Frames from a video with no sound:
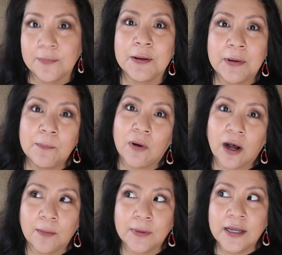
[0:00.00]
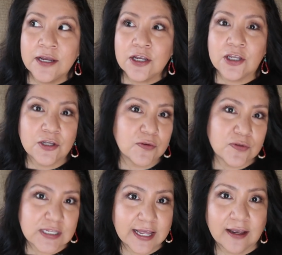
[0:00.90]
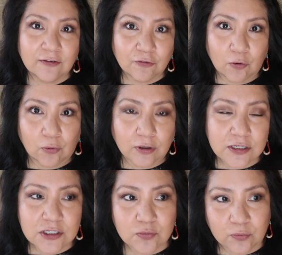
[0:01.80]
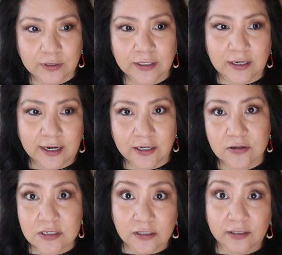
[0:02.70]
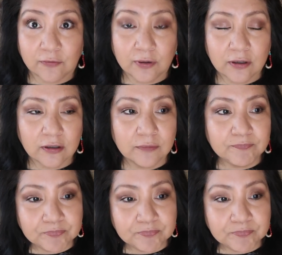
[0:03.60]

I mean, my mom used that, of course, when I used to live with her,